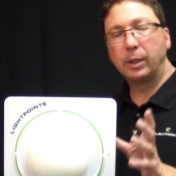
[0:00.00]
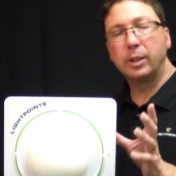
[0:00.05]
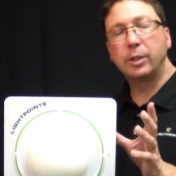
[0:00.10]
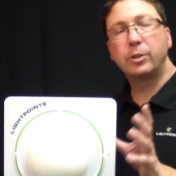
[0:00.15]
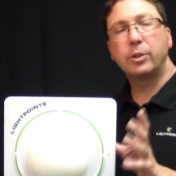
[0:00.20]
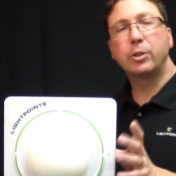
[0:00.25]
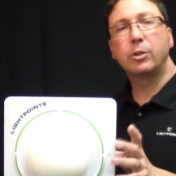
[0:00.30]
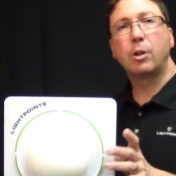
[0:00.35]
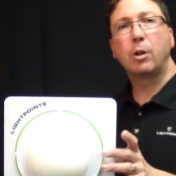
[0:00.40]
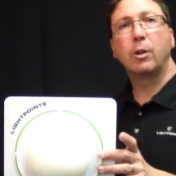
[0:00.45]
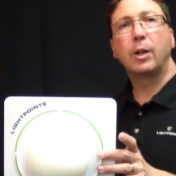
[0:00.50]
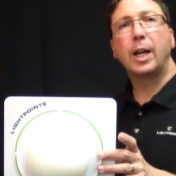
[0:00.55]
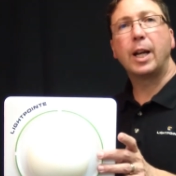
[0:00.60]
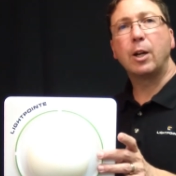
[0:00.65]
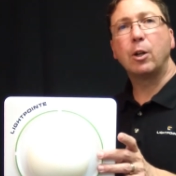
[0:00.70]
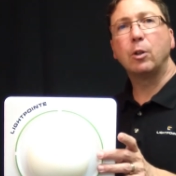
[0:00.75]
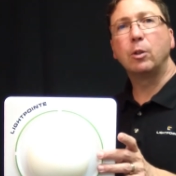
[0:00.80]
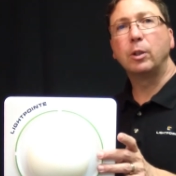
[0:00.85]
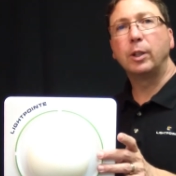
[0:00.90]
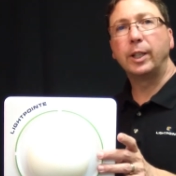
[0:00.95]
This is our
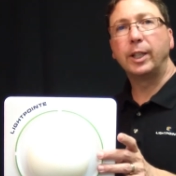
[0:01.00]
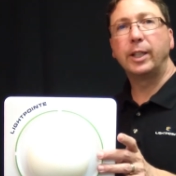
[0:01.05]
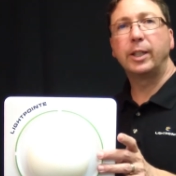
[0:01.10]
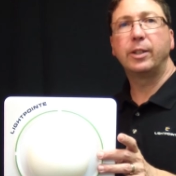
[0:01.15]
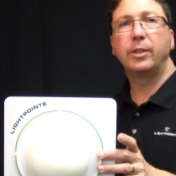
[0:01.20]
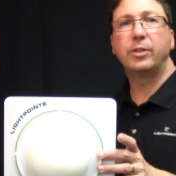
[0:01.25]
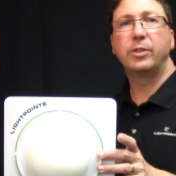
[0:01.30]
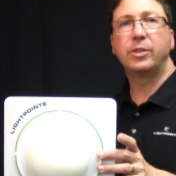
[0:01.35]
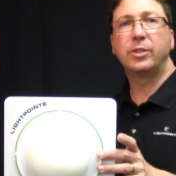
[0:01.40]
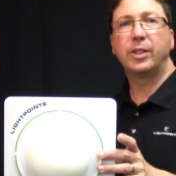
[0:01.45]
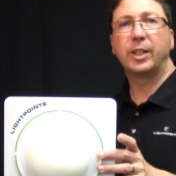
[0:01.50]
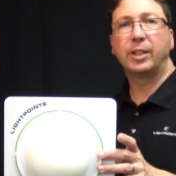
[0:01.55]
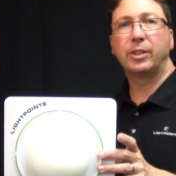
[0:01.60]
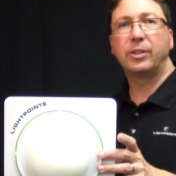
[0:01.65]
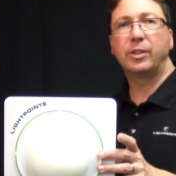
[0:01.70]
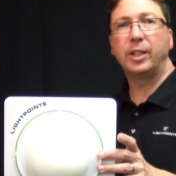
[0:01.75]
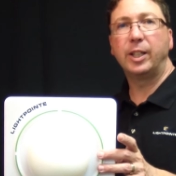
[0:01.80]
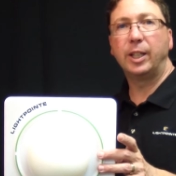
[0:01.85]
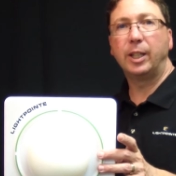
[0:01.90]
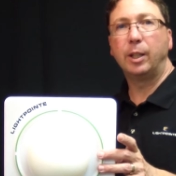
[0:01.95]
AireLink
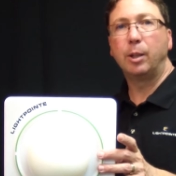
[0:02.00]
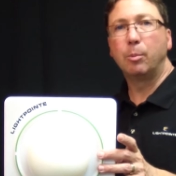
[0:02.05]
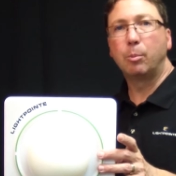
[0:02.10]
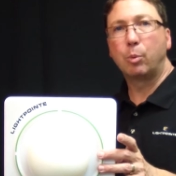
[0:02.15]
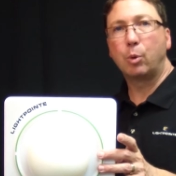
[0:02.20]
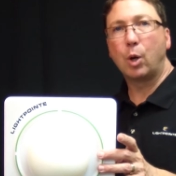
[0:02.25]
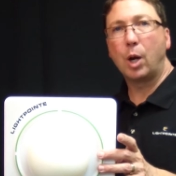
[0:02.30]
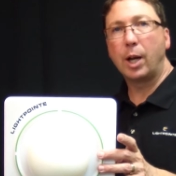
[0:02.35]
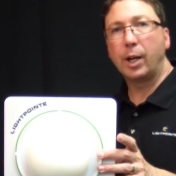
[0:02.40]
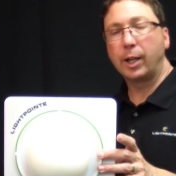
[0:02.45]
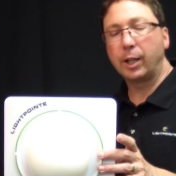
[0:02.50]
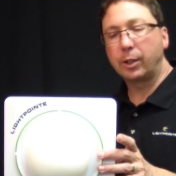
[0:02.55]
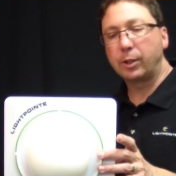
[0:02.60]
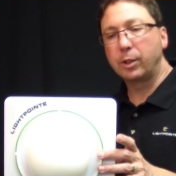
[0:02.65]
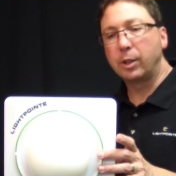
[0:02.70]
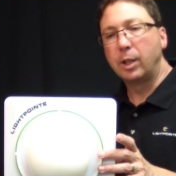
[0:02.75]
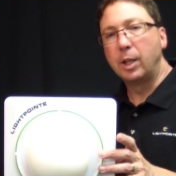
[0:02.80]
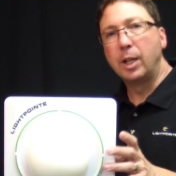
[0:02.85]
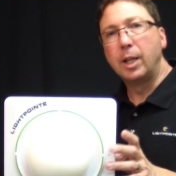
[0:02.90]
sixty product.